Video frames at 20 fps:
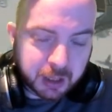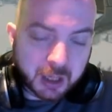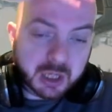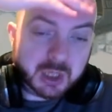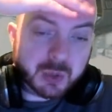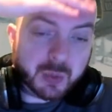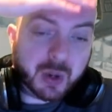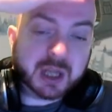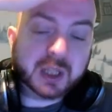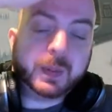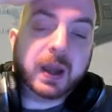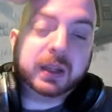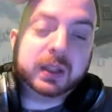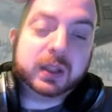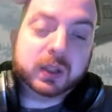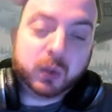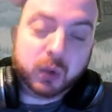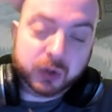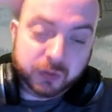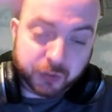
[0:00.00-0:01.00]
Do I expect
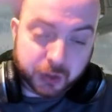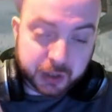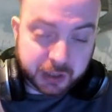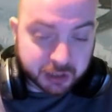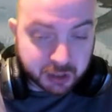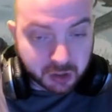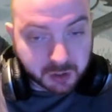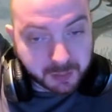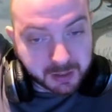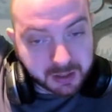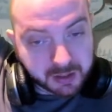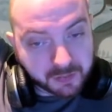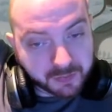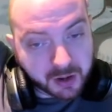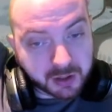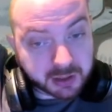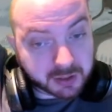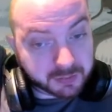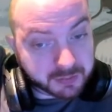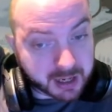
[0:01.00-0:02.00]
Squadron 42 to be the
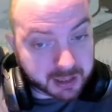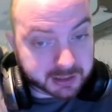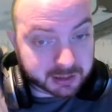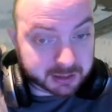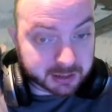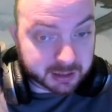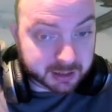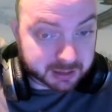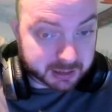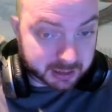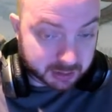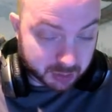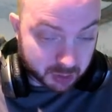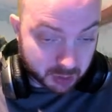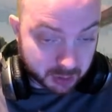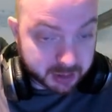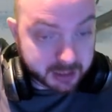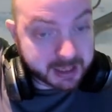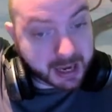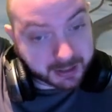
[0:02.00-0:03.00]
focus of next
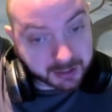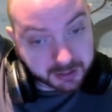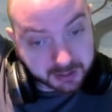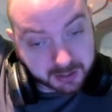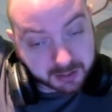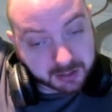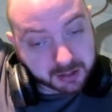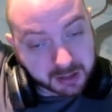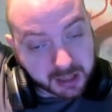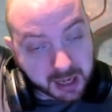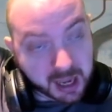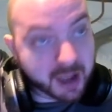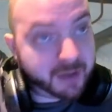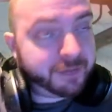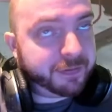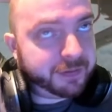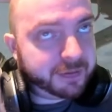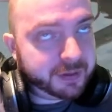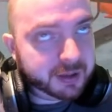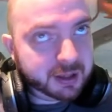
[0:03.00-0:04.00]
CitizenCon? Yes, if
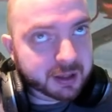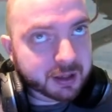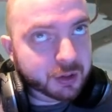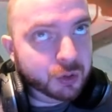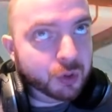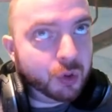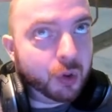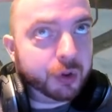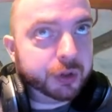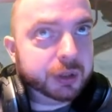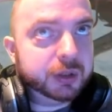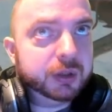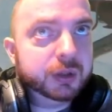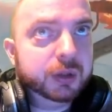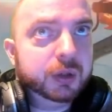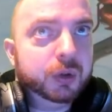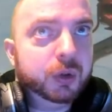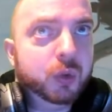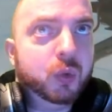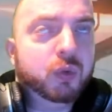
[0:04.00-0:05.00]
not
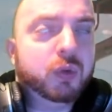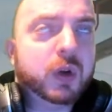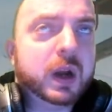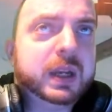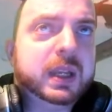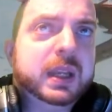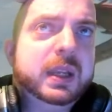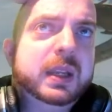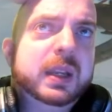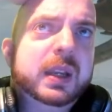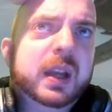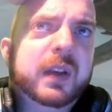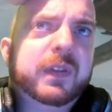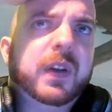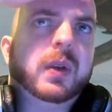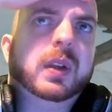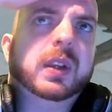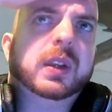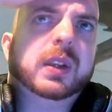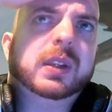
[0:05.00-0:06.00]
already a
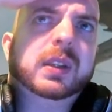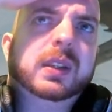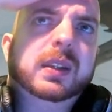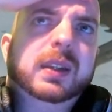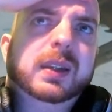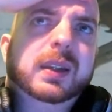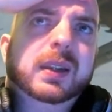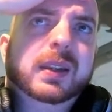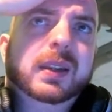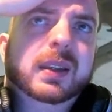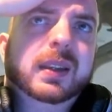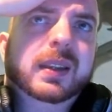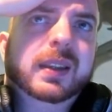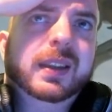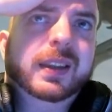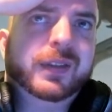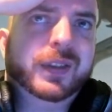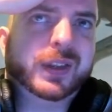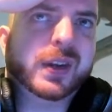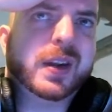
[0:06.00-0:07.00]
focus.
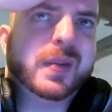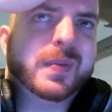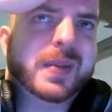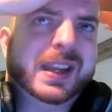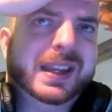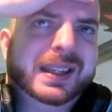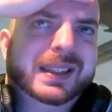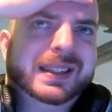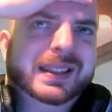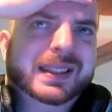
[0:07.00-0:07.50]
You see what I mean?